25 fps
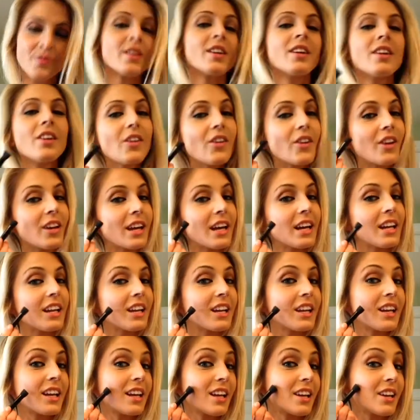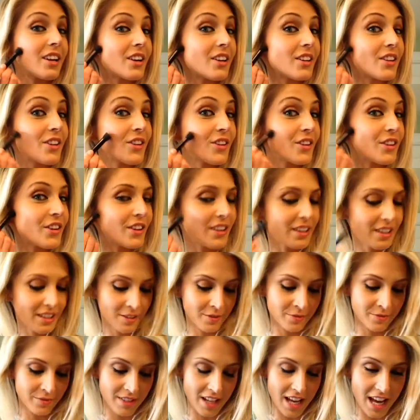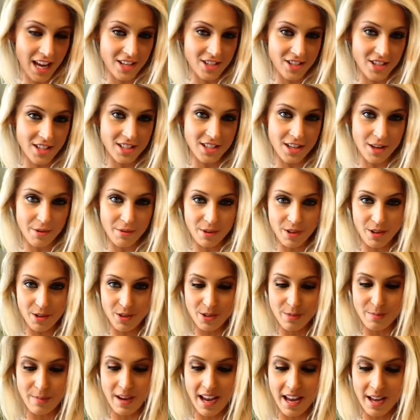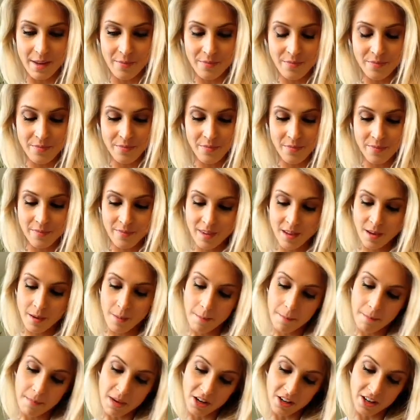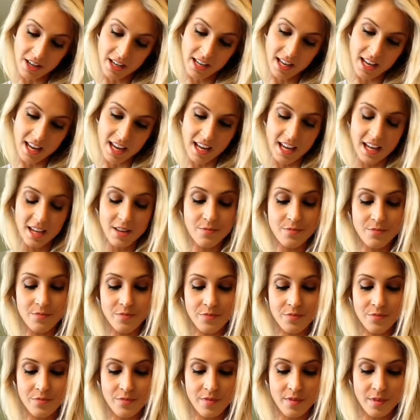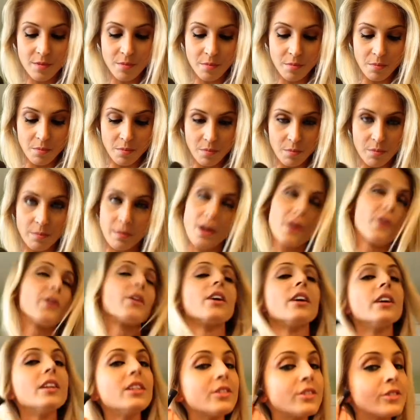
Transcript: you can kind of get your little edges. I will use my Mary Kay powder.